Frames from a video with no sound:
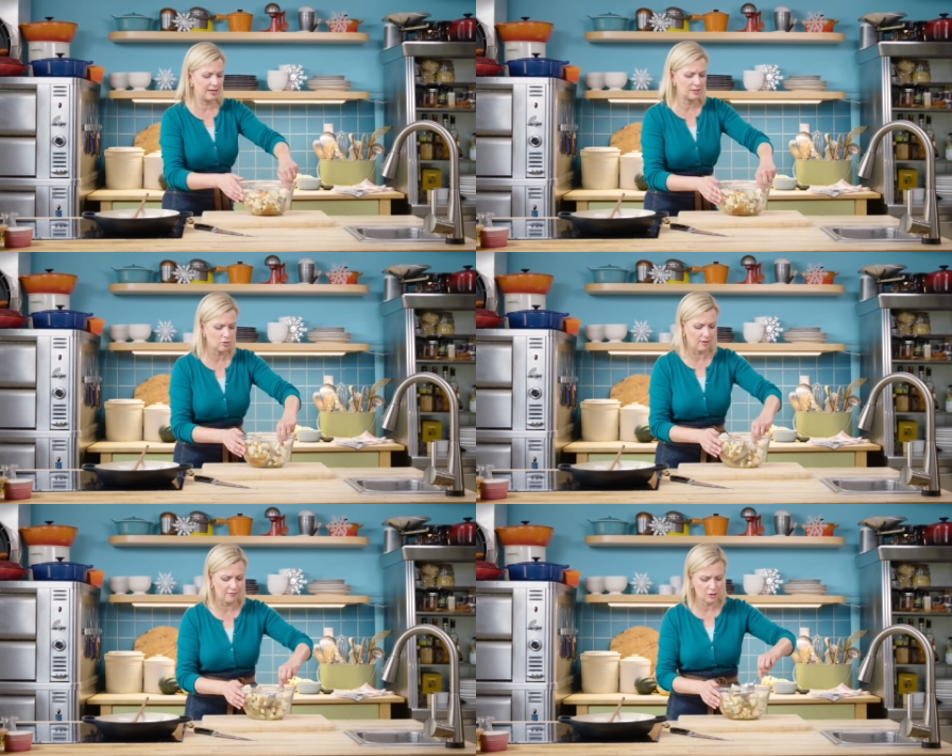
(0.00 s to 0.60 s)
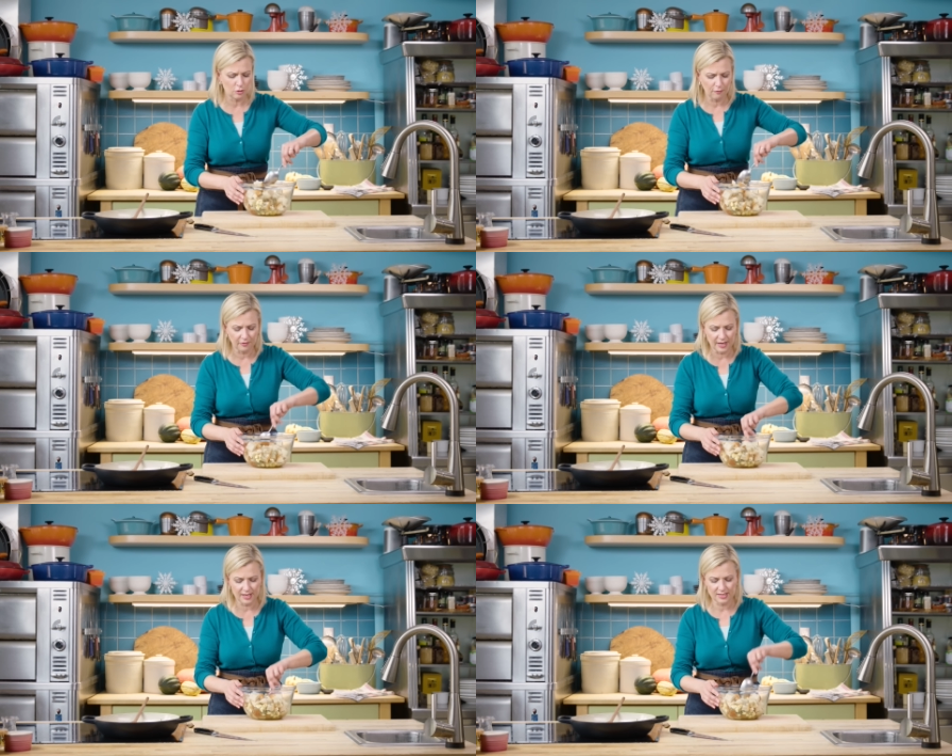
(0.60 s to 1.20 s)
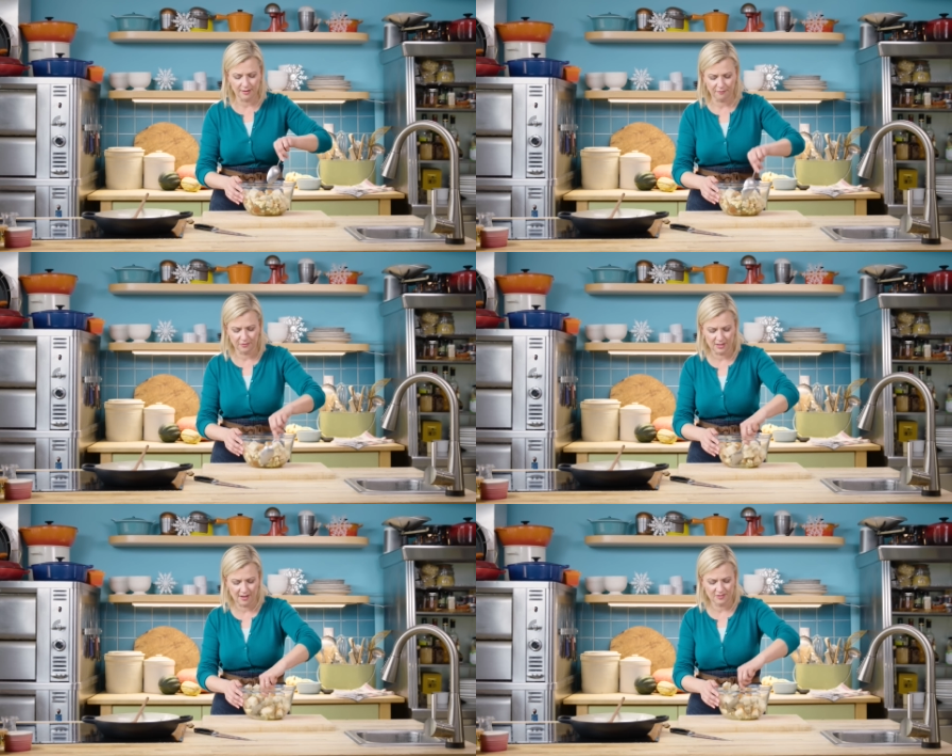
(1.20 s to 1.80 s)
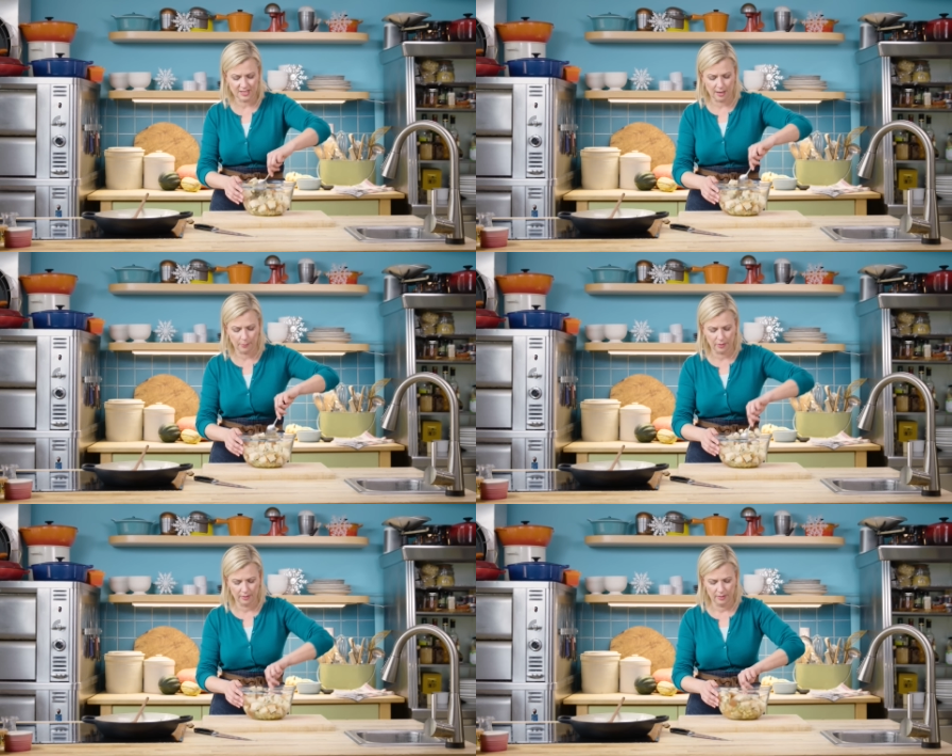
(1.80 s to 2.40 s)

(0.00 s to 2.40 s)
and it sort of souffles and fluffs up.